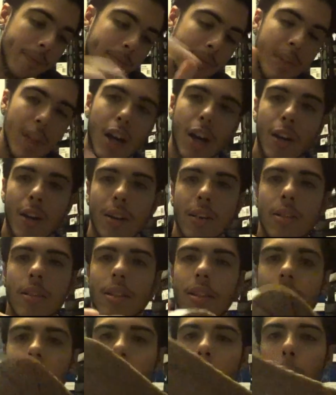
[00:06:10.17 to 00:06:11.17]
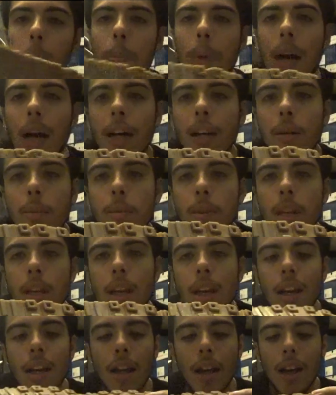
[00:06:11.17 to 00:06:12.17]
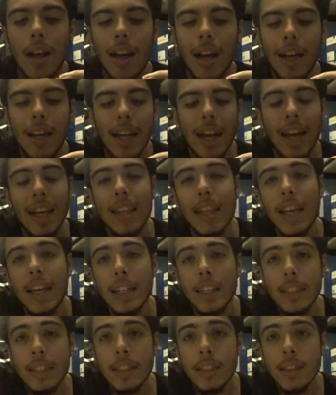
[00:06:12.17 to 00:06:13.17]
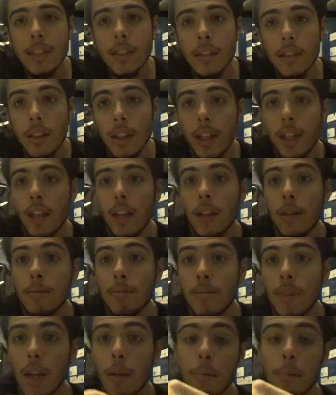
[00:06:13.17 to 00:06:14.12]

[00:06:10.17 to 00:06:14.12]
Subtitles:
Oh, and the gum bottom, I liked the gum